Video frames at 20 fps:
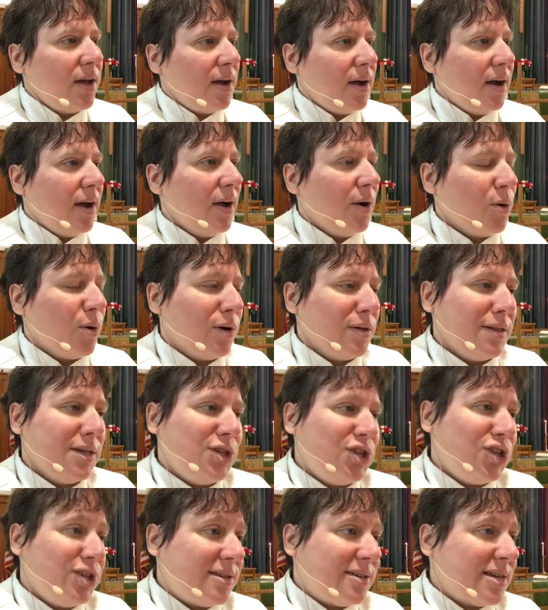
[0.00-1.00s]
uh, or at
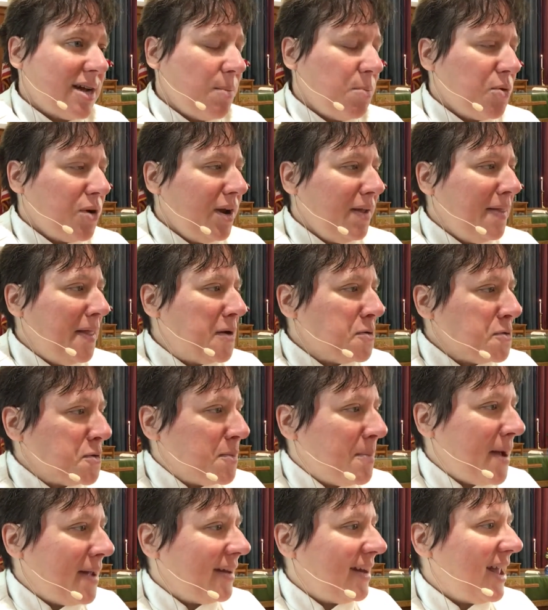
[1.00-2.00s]
least she stopped printing letters
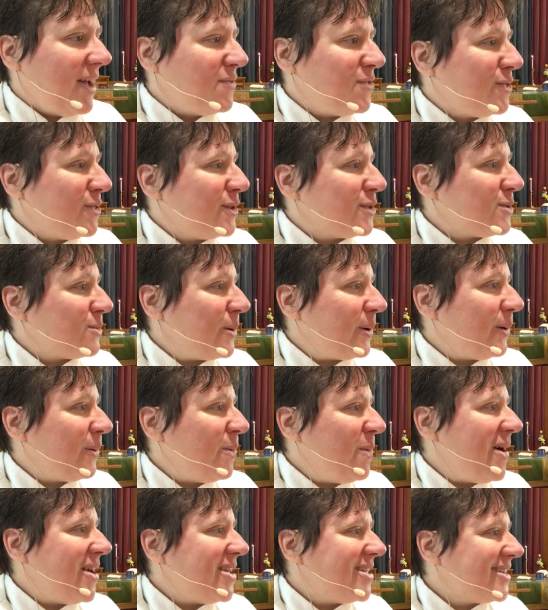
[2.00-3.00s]
about it after this one,
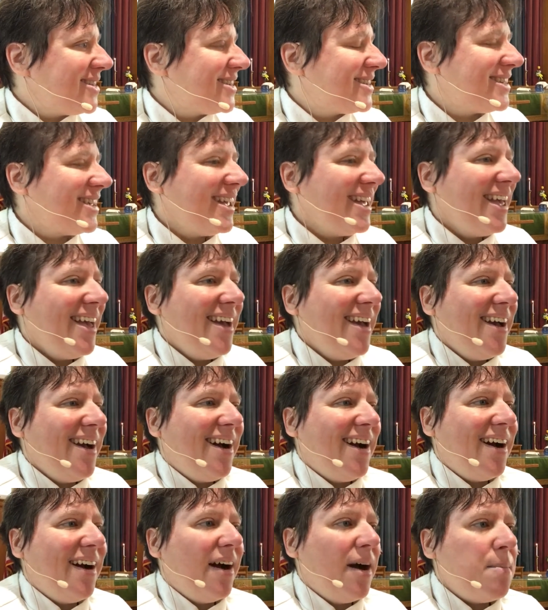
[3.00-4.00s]
was
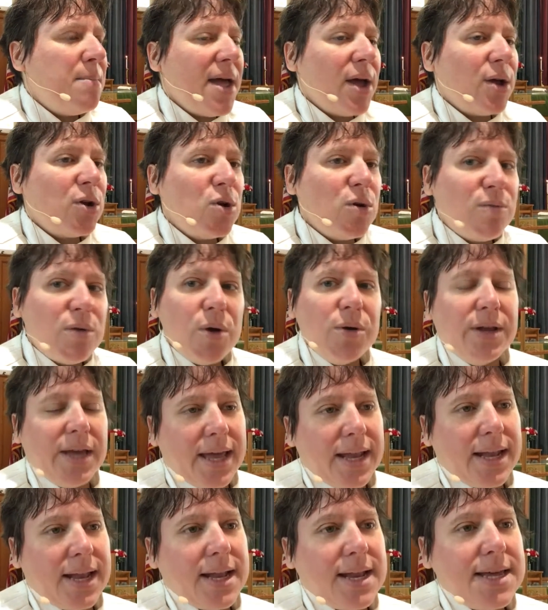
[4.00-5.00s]
uh, a man who wrote
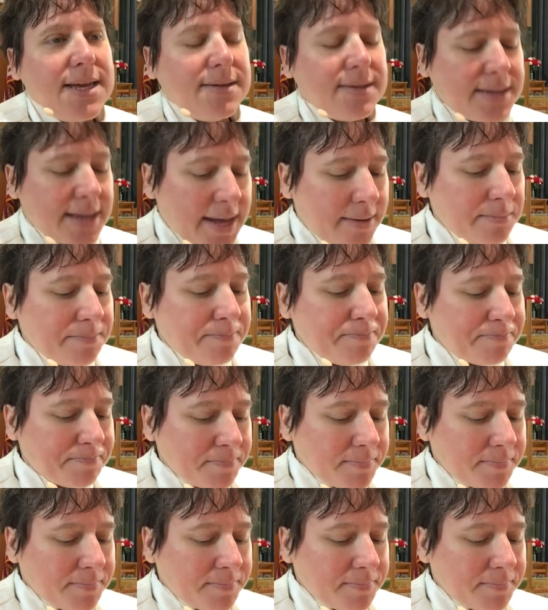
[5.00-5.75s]
in and he said,